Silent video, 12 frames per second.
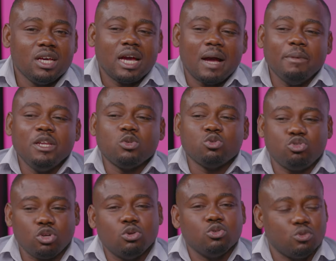I mean, it would
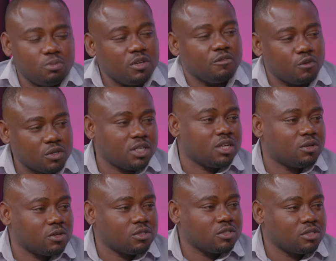struggle to be a four-year
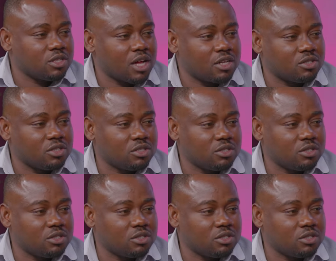course, actually.